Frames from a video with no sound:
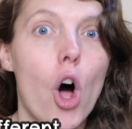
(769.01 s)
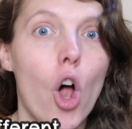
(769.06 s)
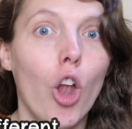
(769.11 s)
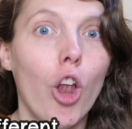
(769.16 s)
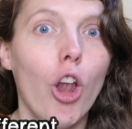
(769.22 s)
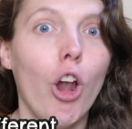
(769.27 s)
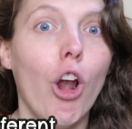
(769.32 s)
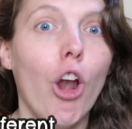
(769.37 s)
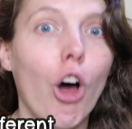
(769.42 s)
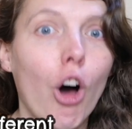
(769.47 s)
a
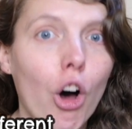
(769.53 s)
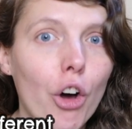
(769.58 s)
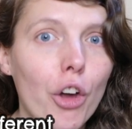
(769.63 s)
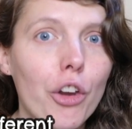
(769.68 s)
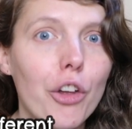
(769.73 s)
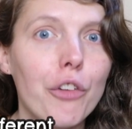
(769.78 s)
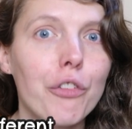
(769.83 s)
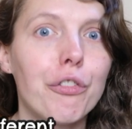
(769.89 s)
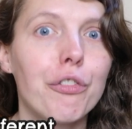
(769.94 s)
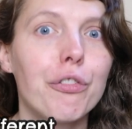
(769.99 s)

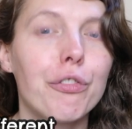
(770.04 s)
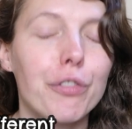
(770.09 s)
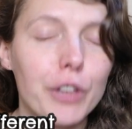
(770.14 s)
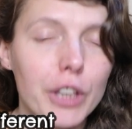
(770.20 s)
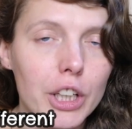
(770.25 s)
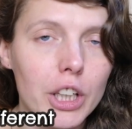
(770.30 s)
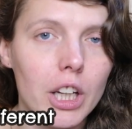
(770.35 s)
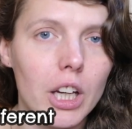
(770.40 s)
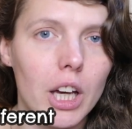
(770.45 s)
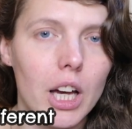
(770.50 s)
lot of
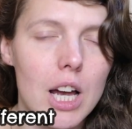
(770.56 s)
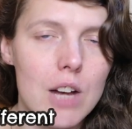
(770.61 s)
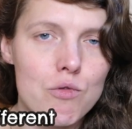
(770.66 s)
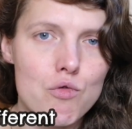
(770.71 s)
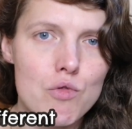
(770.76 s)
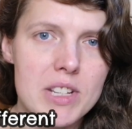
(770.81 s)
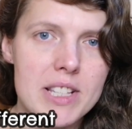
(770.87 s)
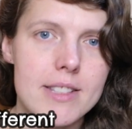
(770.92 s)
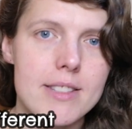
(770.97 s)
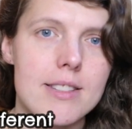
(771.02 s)
fear
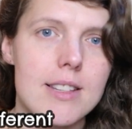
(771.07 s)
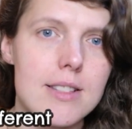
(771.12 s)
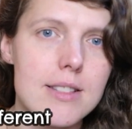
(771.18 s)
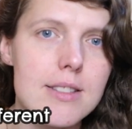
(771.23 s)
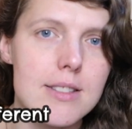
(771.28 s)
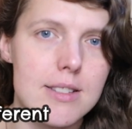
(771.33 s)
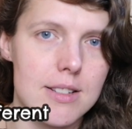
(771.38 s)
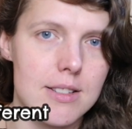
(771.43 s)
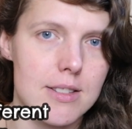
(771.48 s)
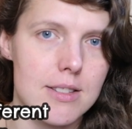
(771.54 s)
and
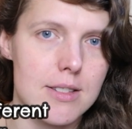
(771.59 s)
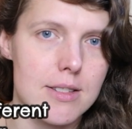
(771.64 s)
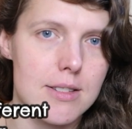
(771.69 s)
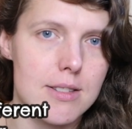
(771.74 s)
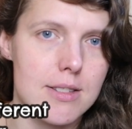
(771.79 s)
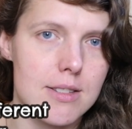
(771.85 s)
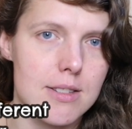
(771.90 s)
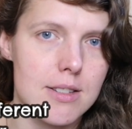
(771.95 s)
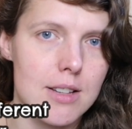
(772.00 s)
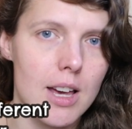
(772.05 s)

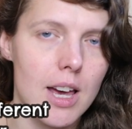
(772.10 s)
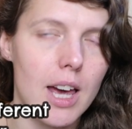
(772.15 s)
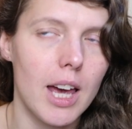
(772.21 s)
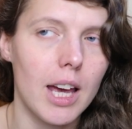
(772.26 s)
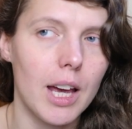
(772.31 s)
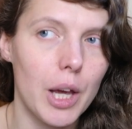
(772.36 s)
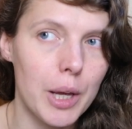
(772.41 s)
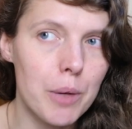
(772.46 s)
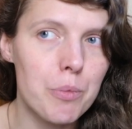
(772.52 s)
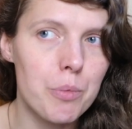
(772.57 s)
resistance
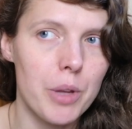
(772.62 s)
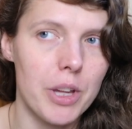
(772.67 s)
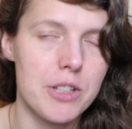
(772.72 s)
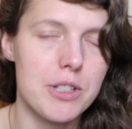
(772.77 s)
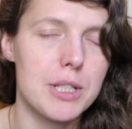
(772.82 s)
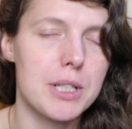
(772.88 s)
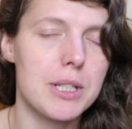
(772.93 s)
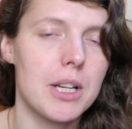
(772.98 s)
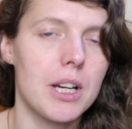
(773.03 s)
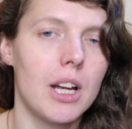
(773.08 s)
in
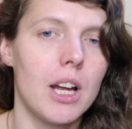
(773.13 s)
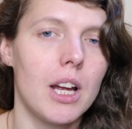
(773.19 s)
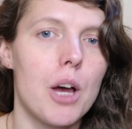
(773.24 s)
us